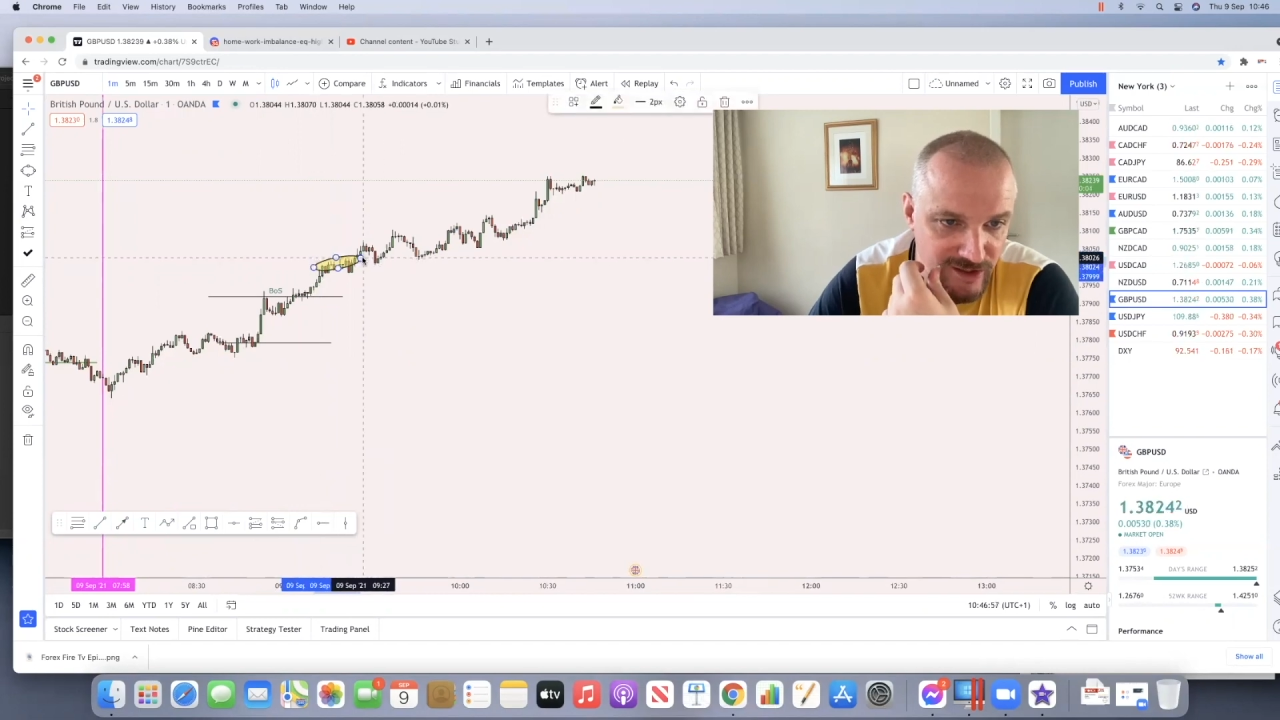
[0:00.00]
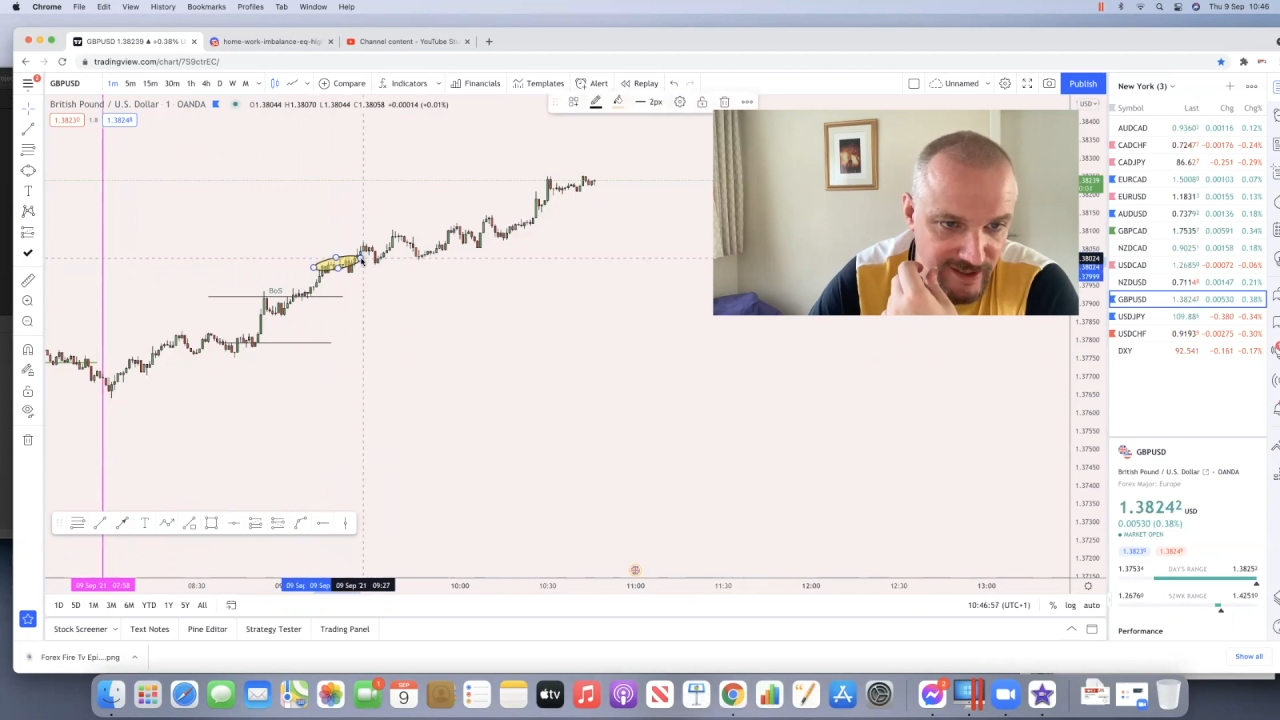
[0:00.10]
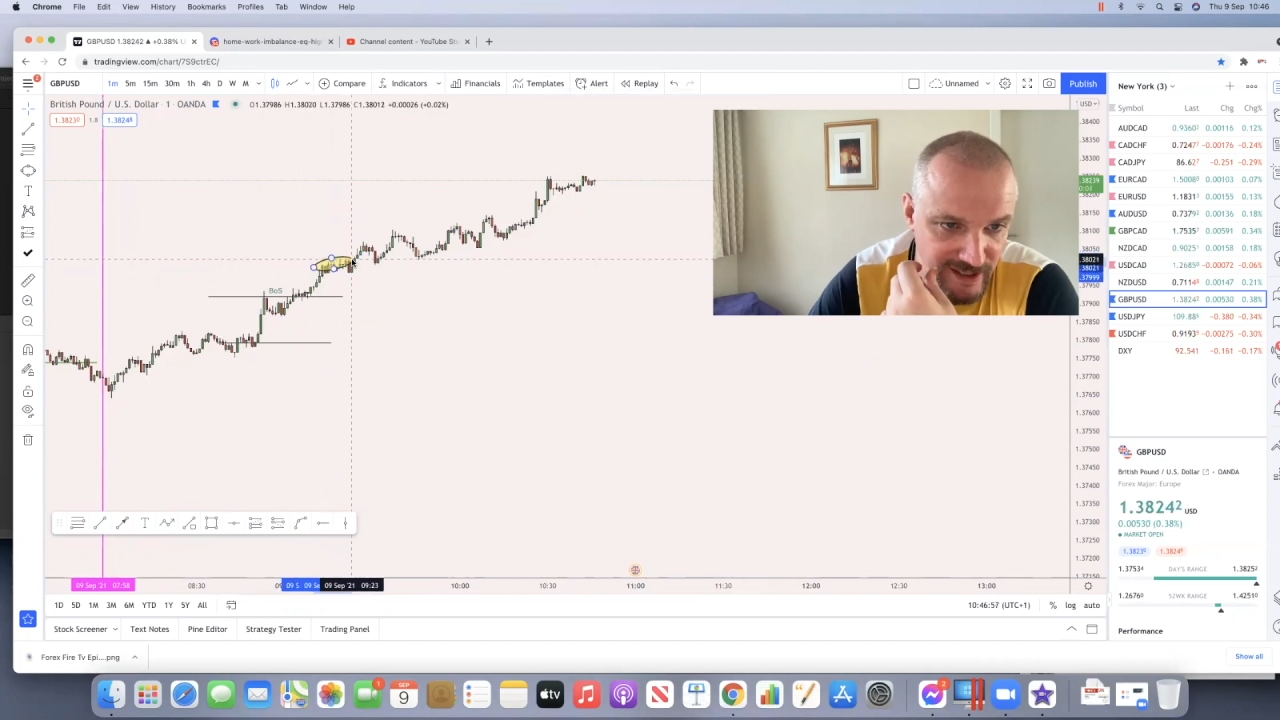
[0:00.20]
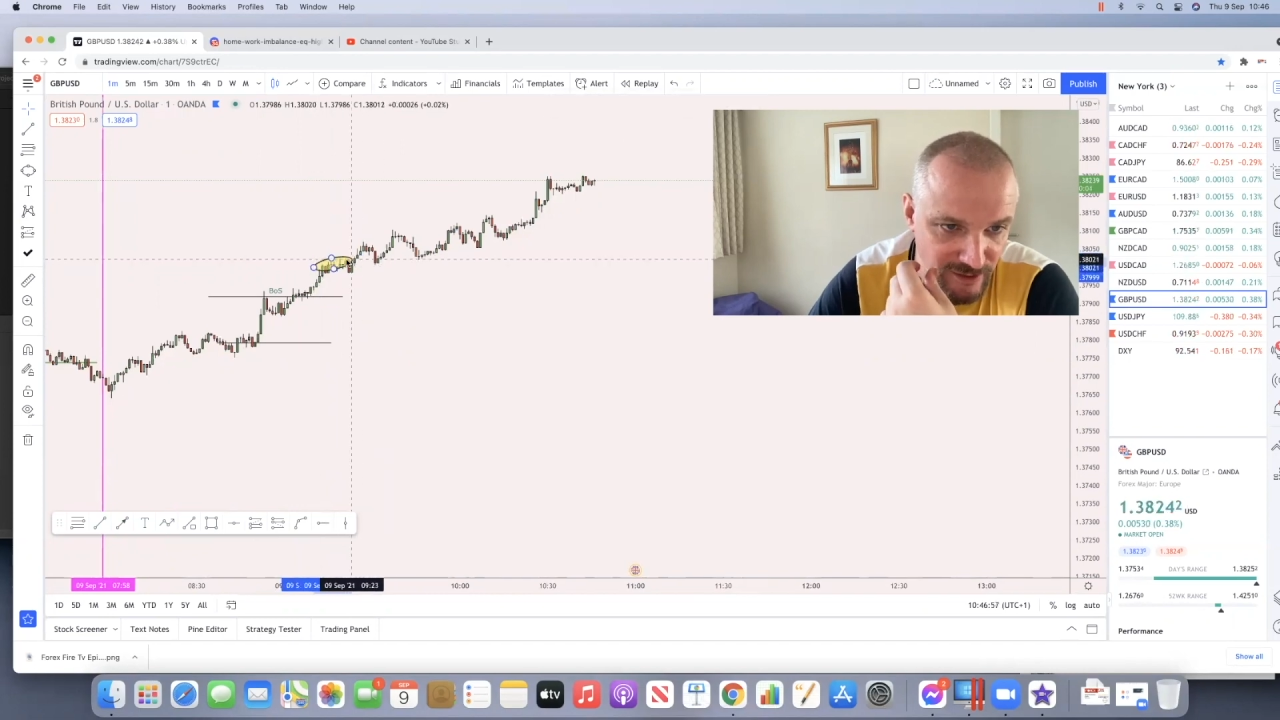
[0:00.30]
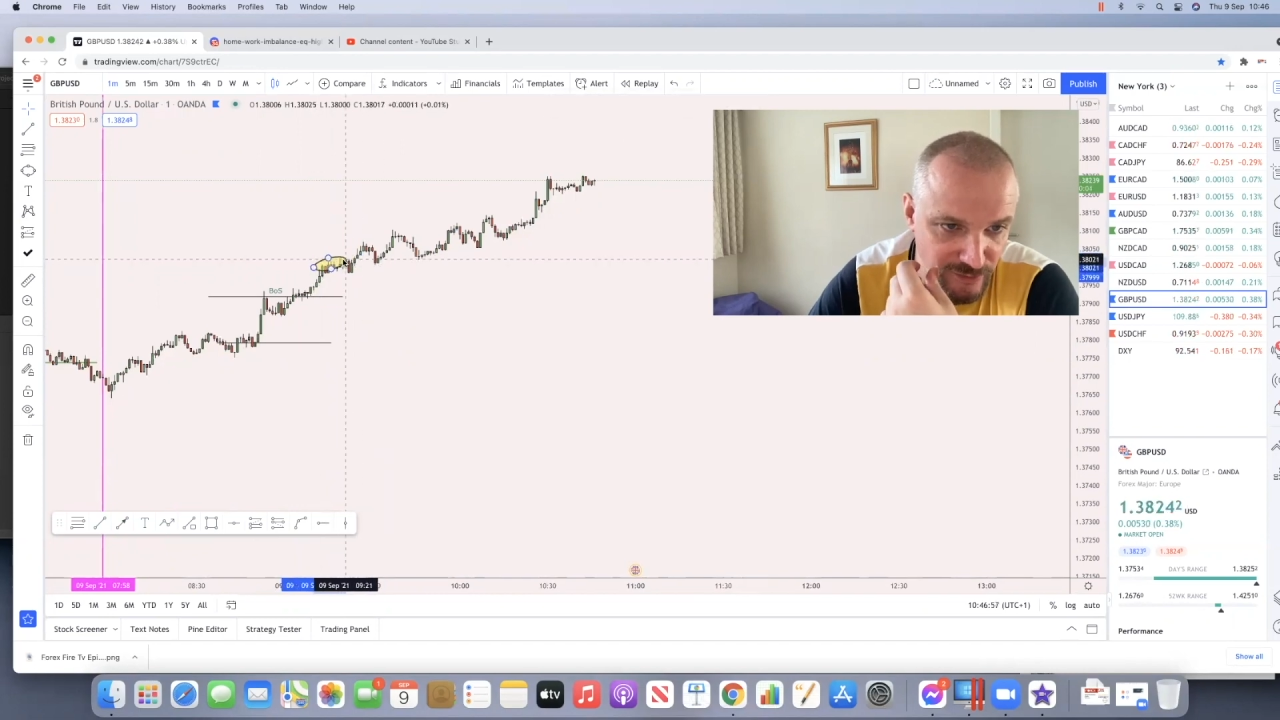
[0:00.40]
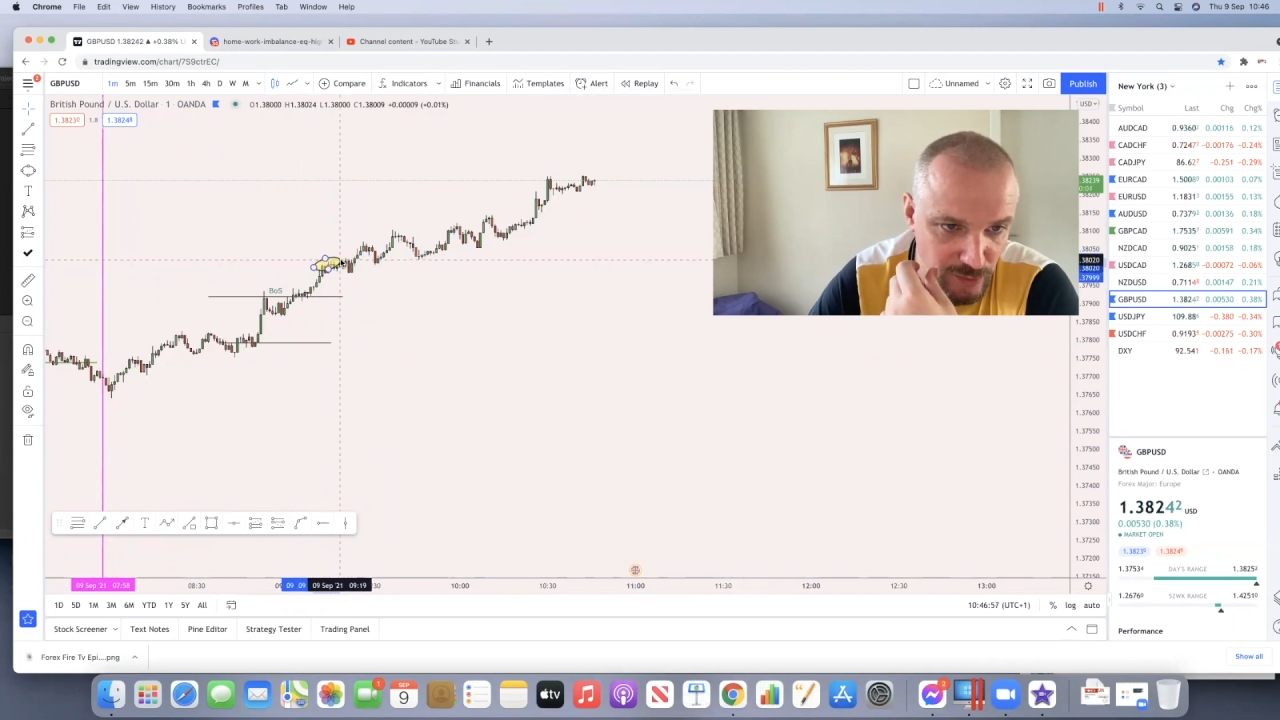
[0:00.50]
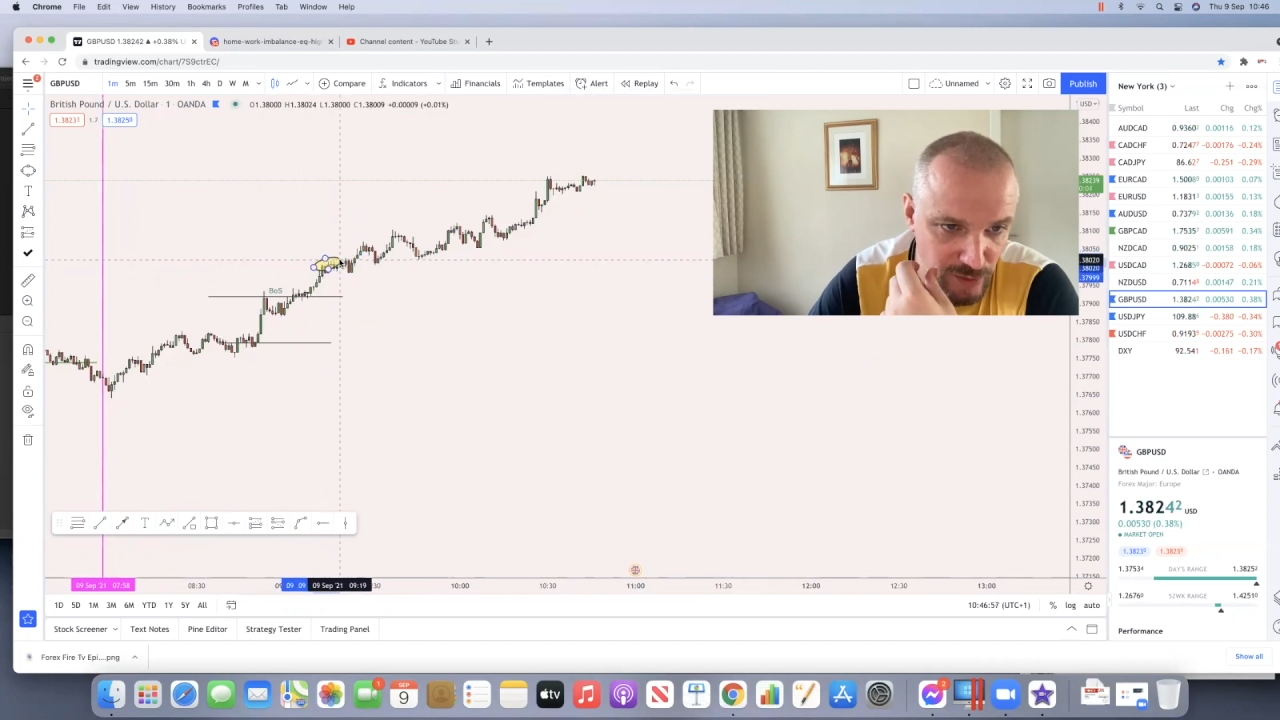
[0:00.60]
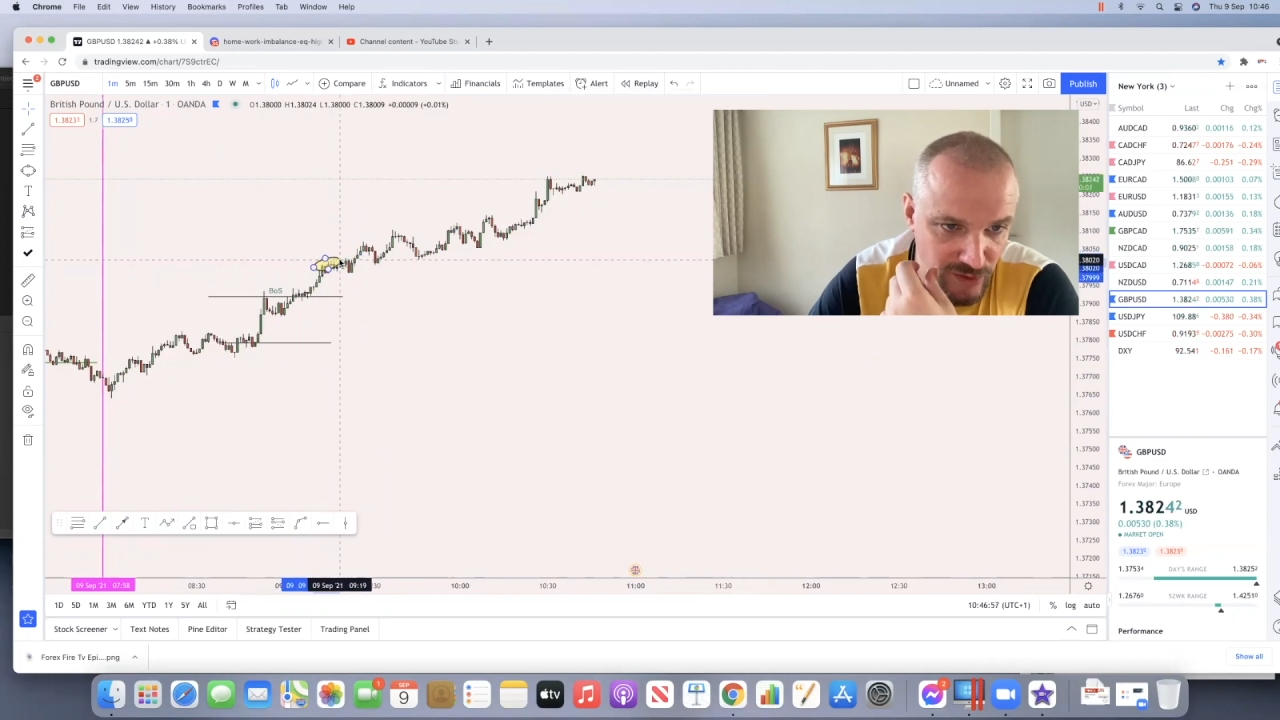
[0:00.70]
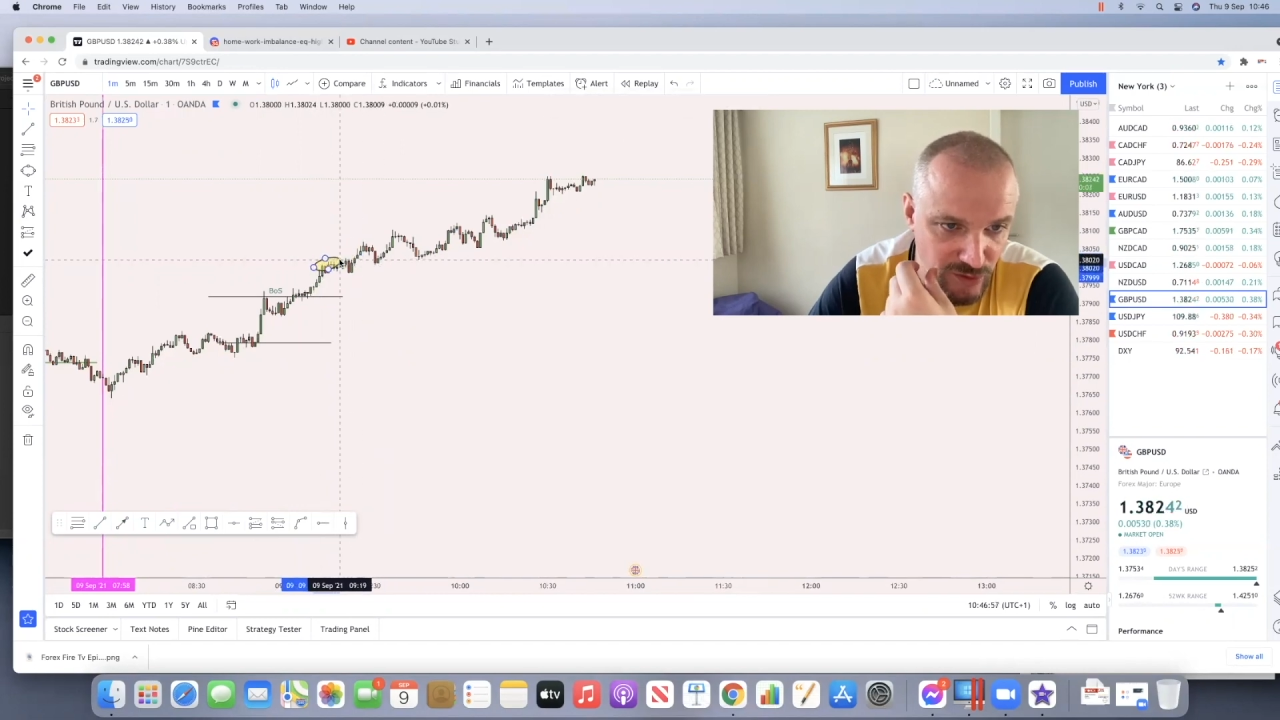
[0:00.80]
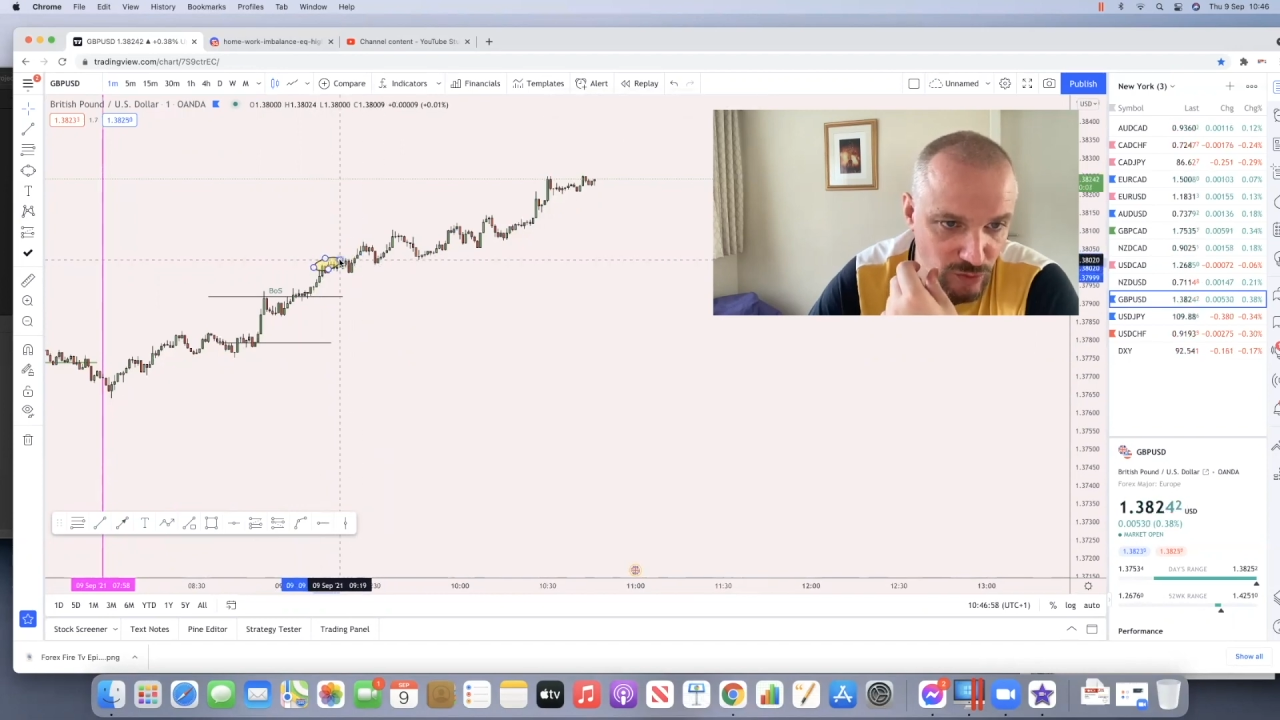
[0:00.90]
they'll
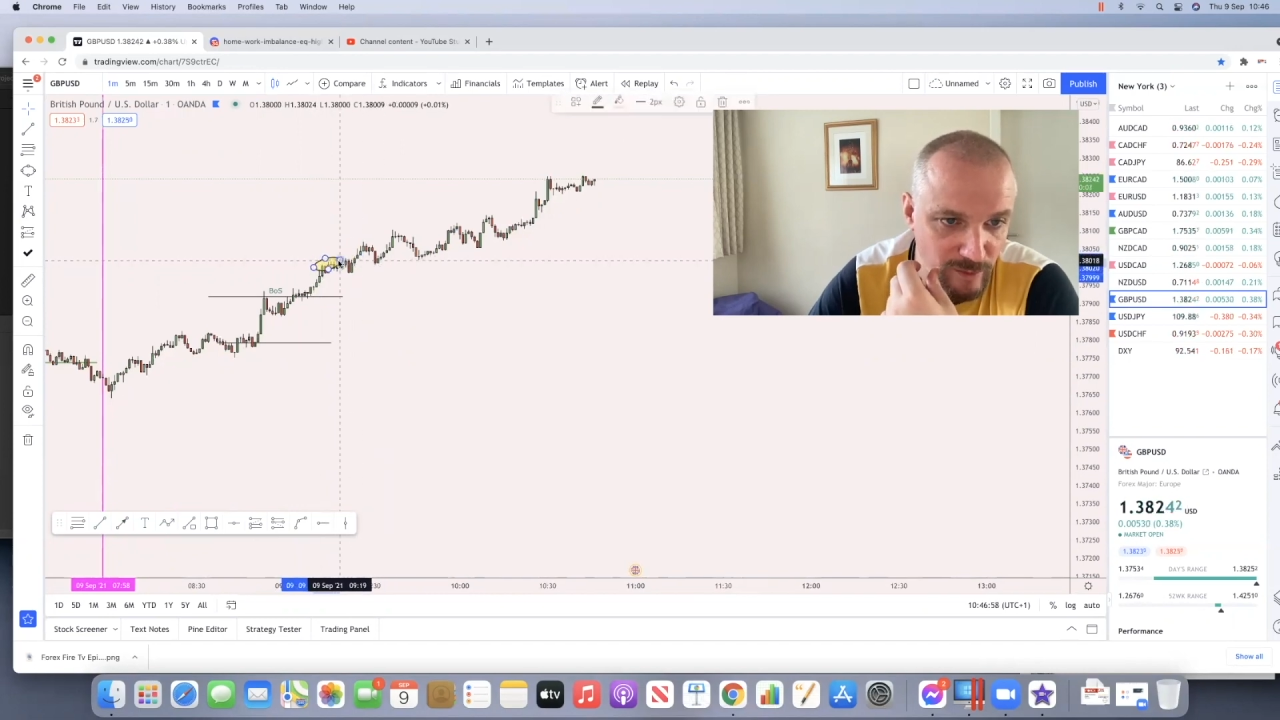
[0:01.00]
throw so